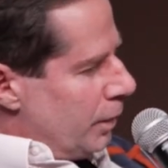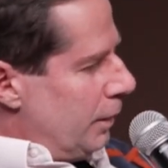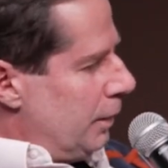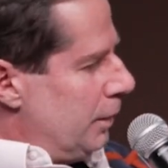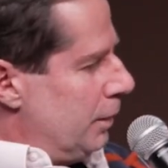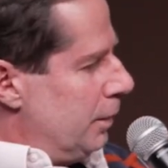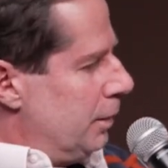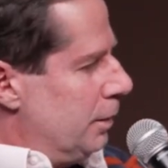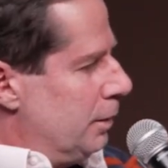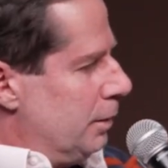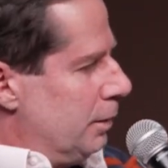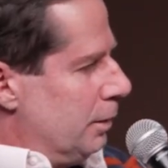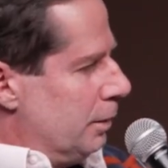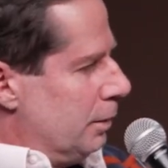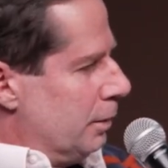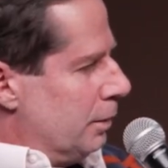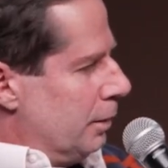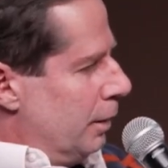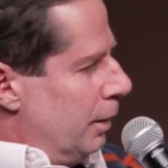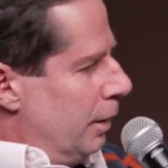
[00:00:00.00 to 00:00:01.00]

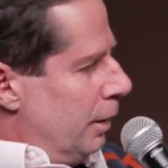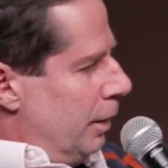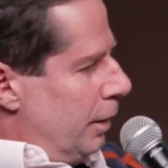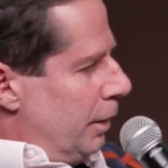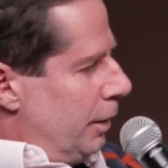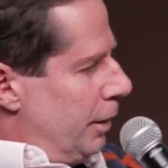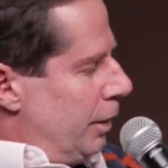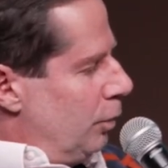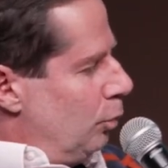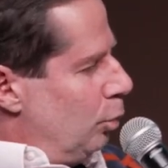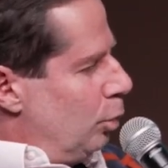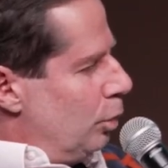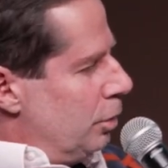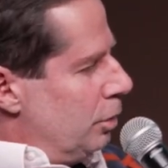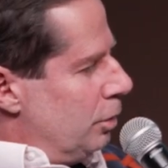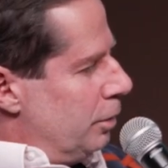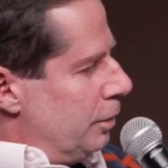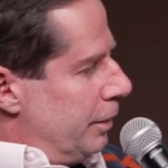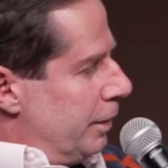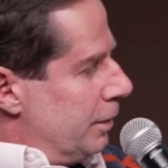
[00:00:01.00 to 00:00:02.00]

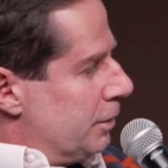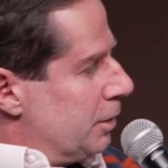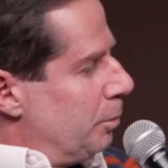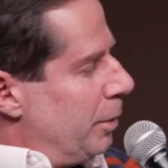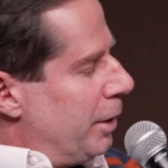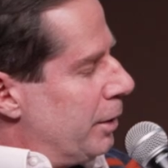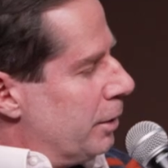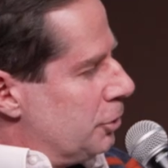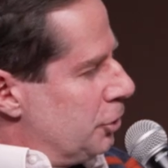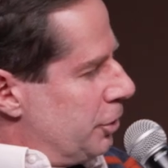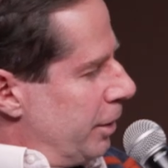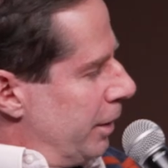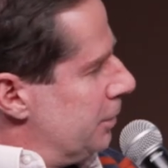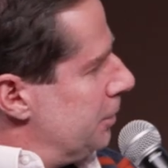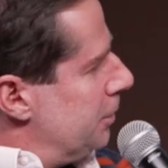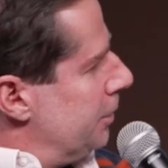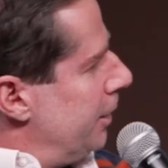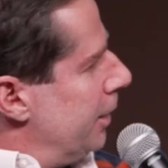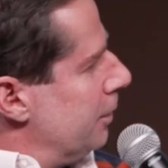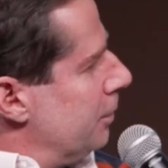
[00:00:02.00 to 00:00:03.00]
there's a better
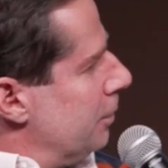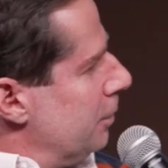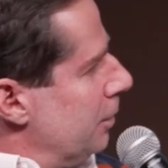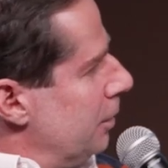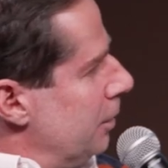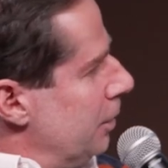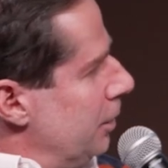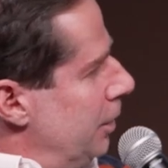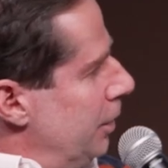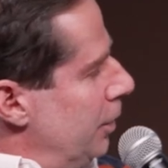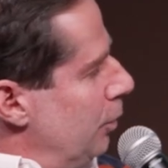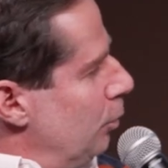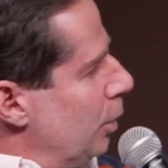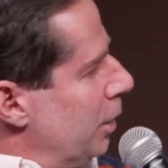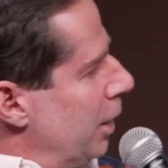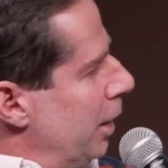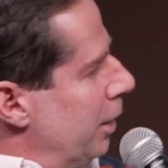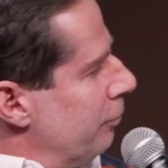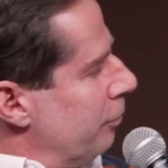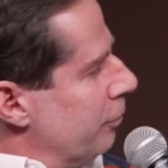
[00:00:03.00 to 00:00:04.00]
chance that he
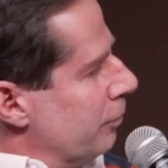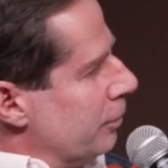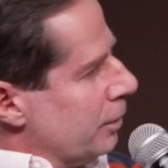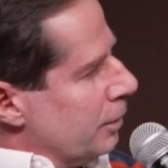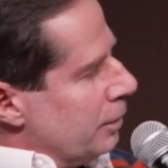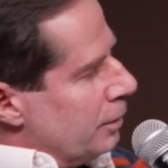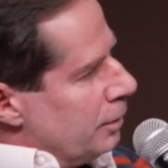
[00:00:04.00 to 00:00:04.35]
will have